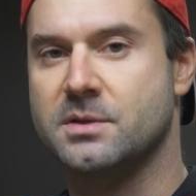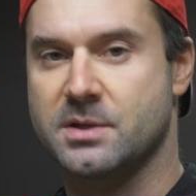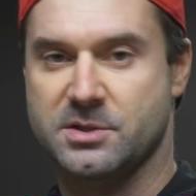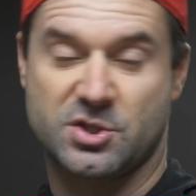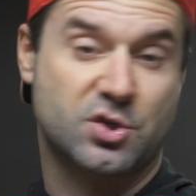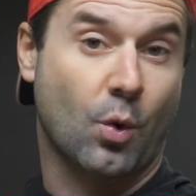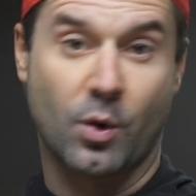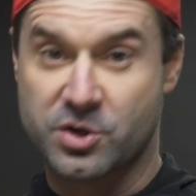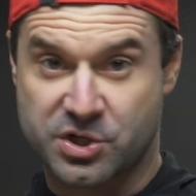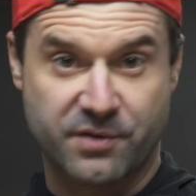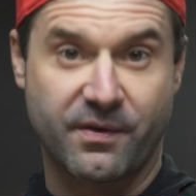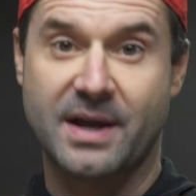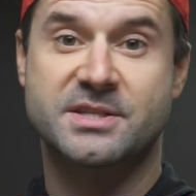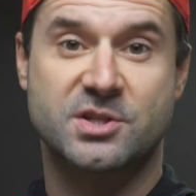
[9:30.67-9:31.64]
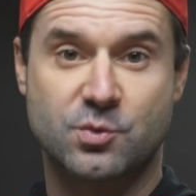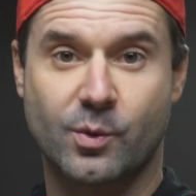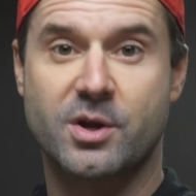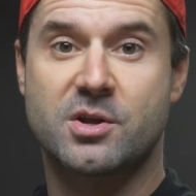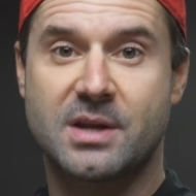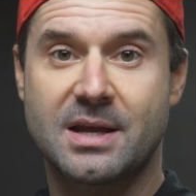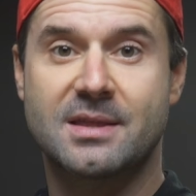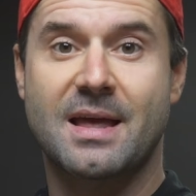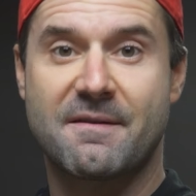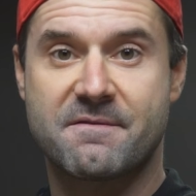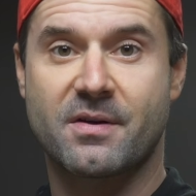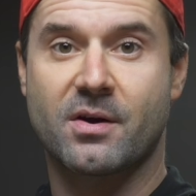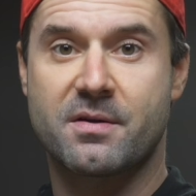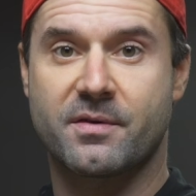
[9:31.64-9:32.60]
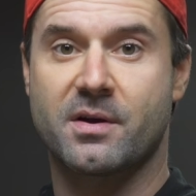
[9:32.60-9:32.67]
storage devices where you need that
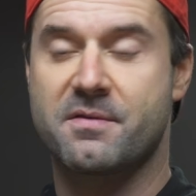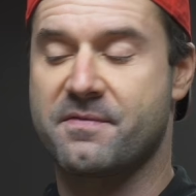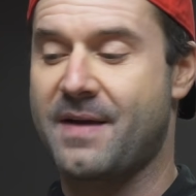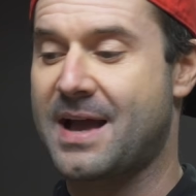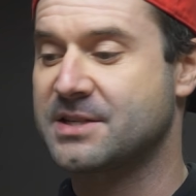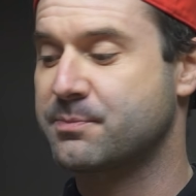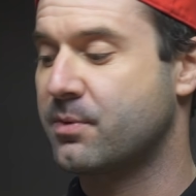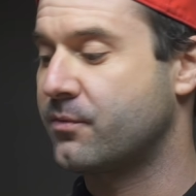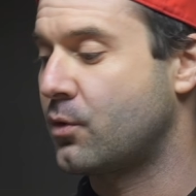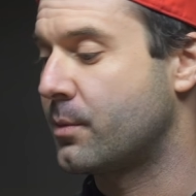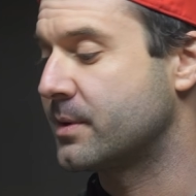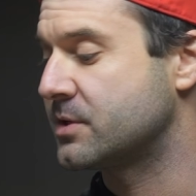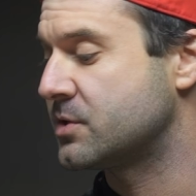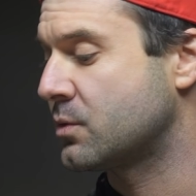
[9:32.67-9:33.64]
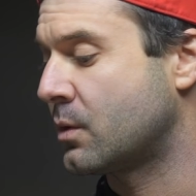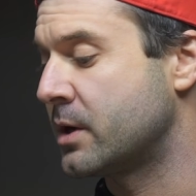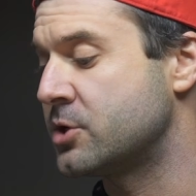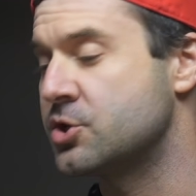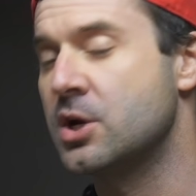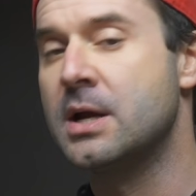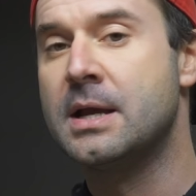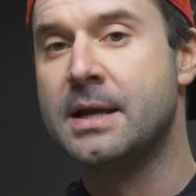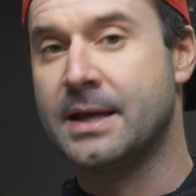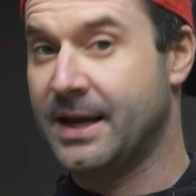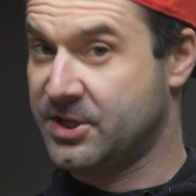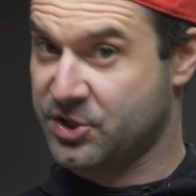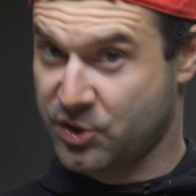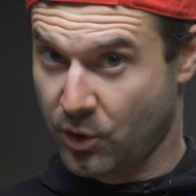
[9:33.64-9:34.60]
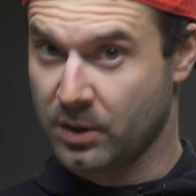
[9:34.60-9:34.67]
very fast performing storage,
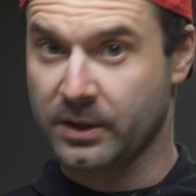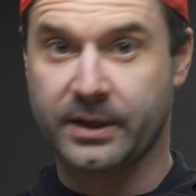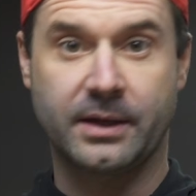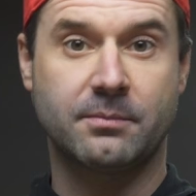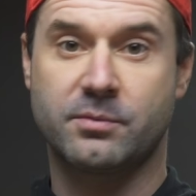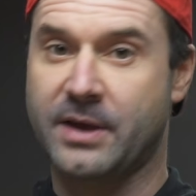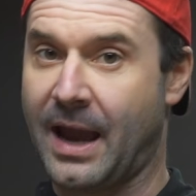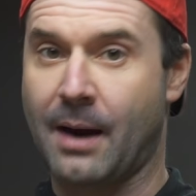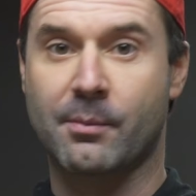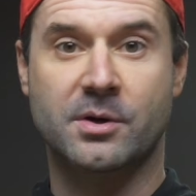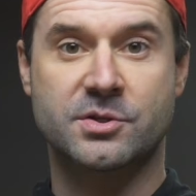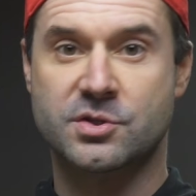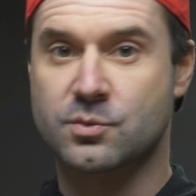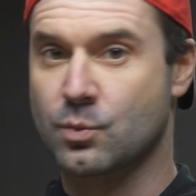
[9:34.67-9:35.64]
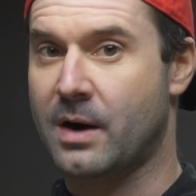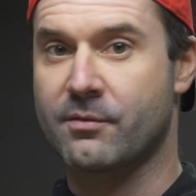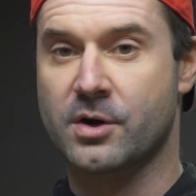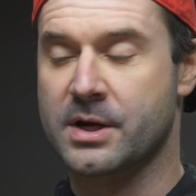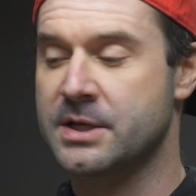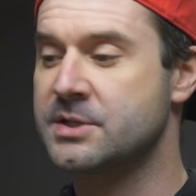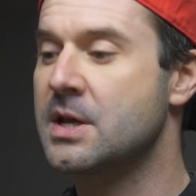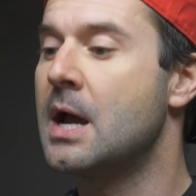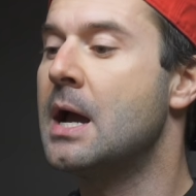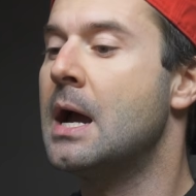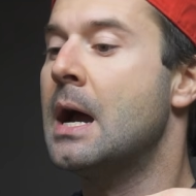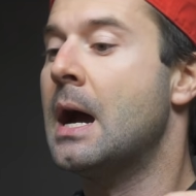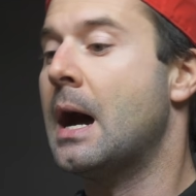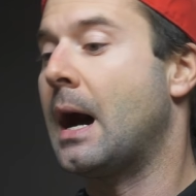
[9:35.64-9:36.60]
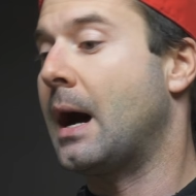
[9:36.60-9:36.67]
externally, cameras, whatever it is,
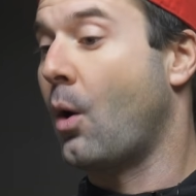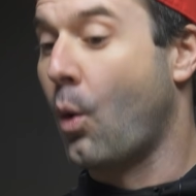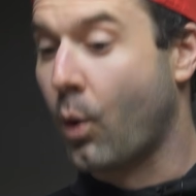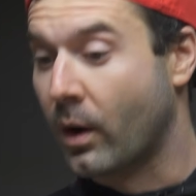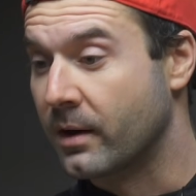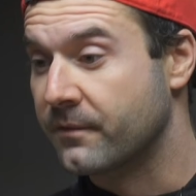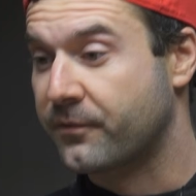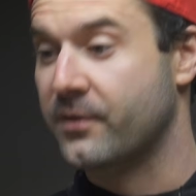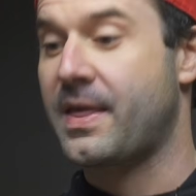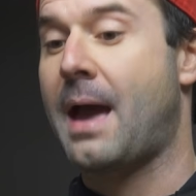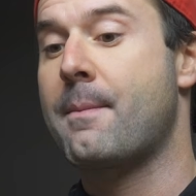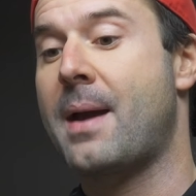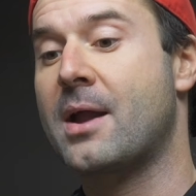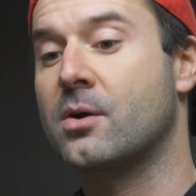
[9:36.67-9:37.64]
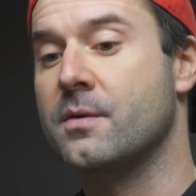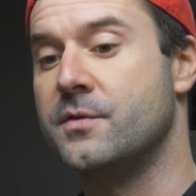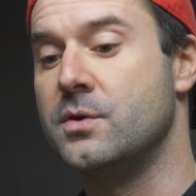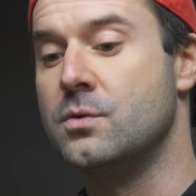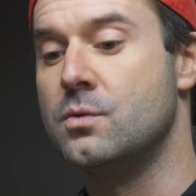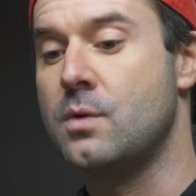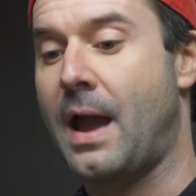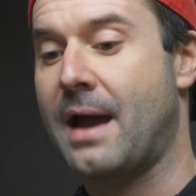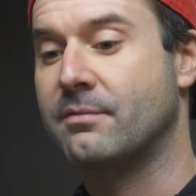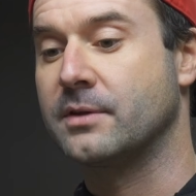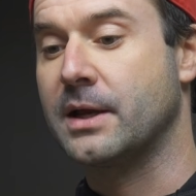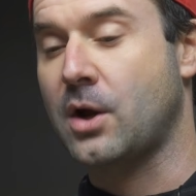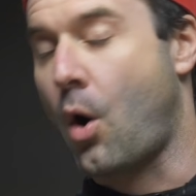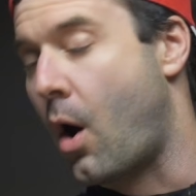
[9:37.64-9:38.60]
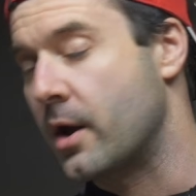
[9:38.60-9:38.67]
or for that matter, if you have
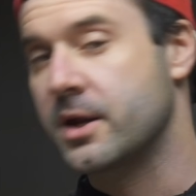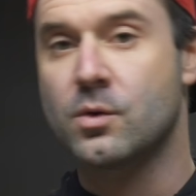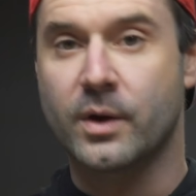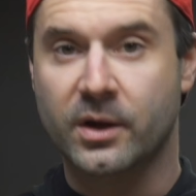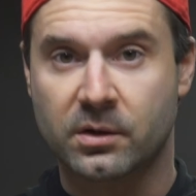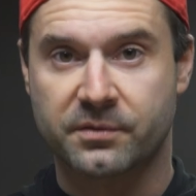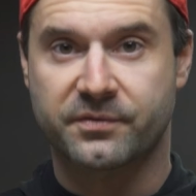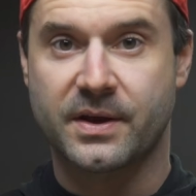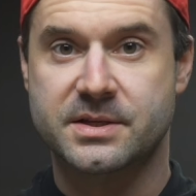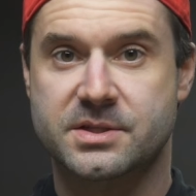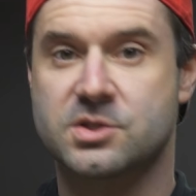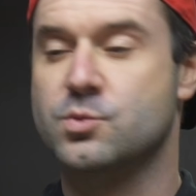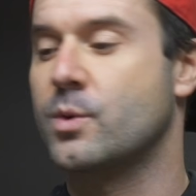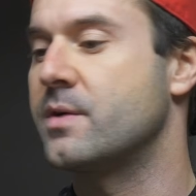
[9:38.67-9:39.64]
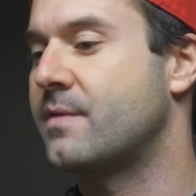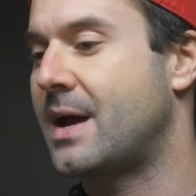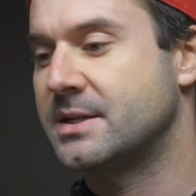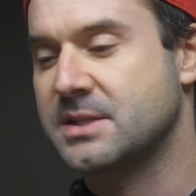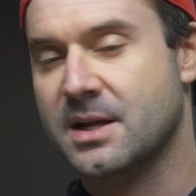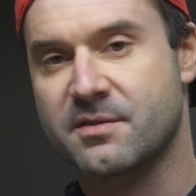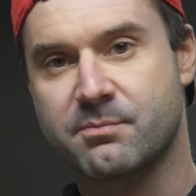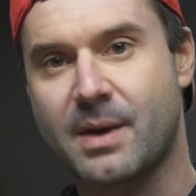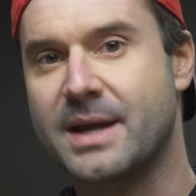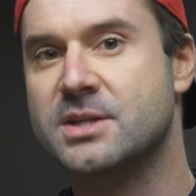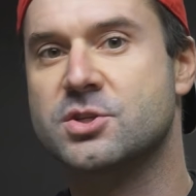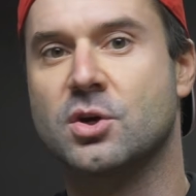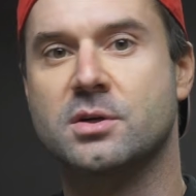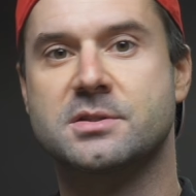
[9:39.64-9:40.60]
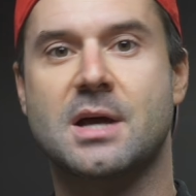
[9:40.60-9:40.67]
like audio interfaces where you've got a ton of mics
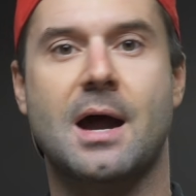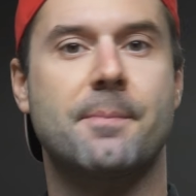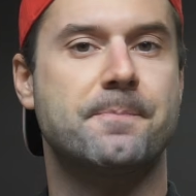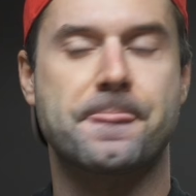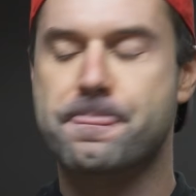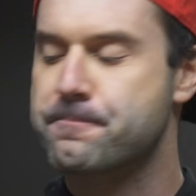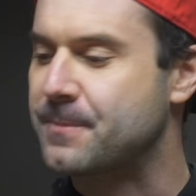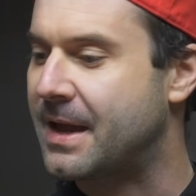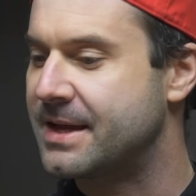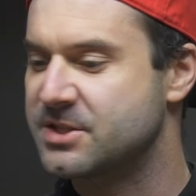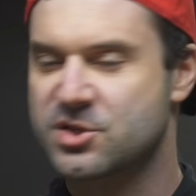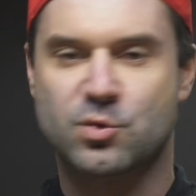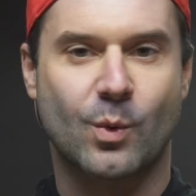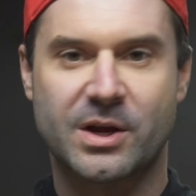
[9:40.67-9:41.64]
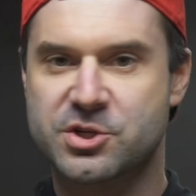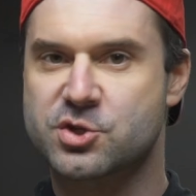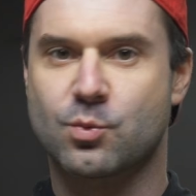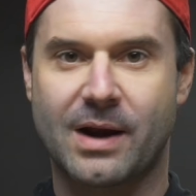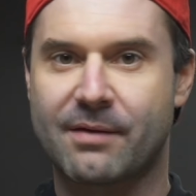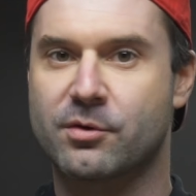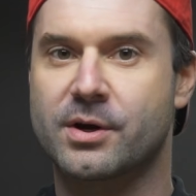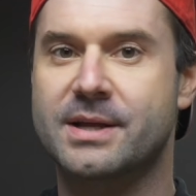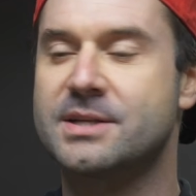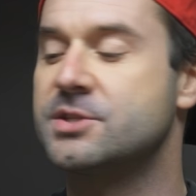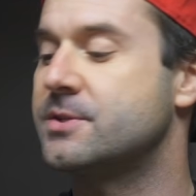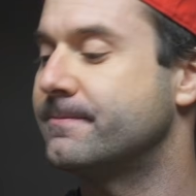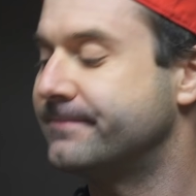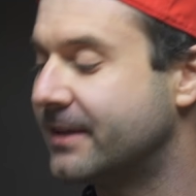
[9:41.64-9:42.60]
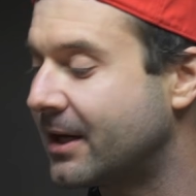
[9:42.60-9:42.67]
hooked up, a switch, whatever it
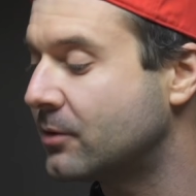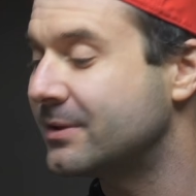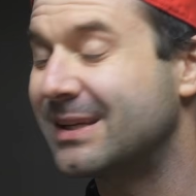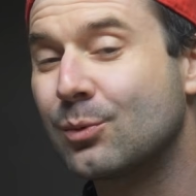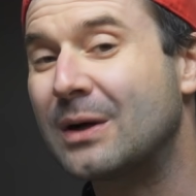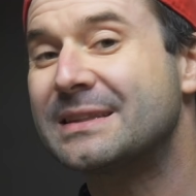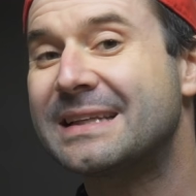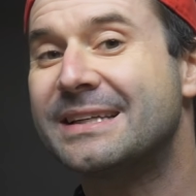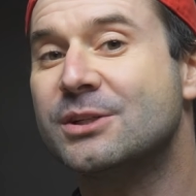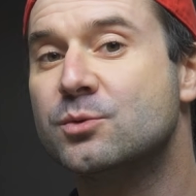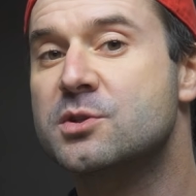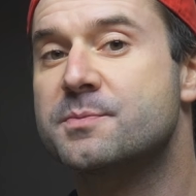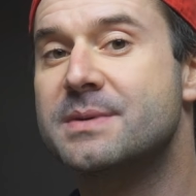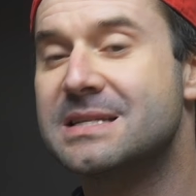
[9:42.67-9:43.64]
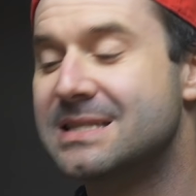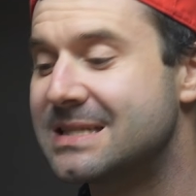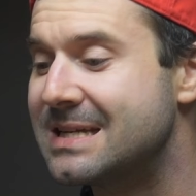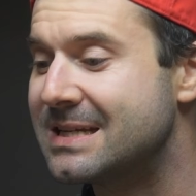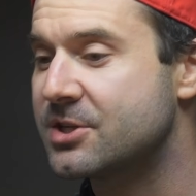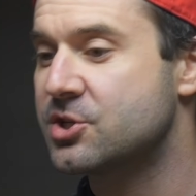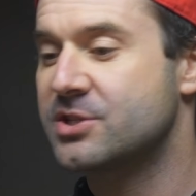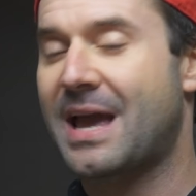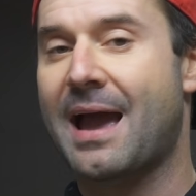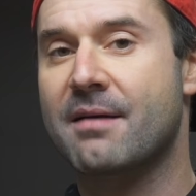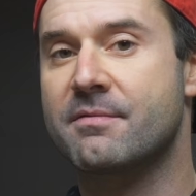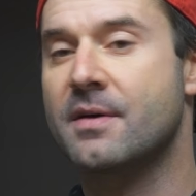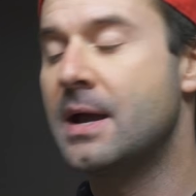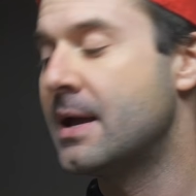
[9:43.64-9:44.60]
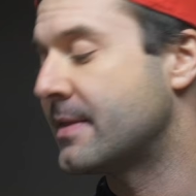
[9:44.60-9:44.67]
is, you know, you want that USB-C to just
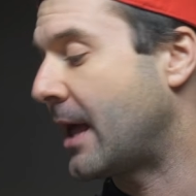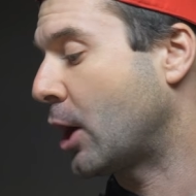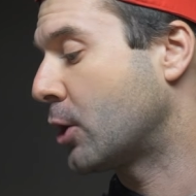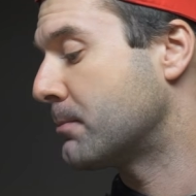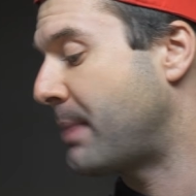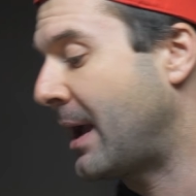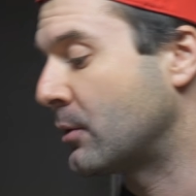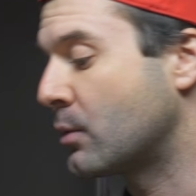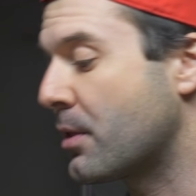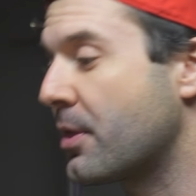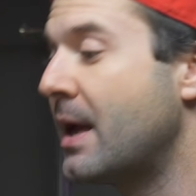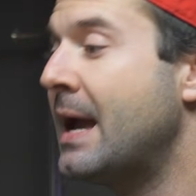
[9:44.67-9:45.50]
have that good bandwidth.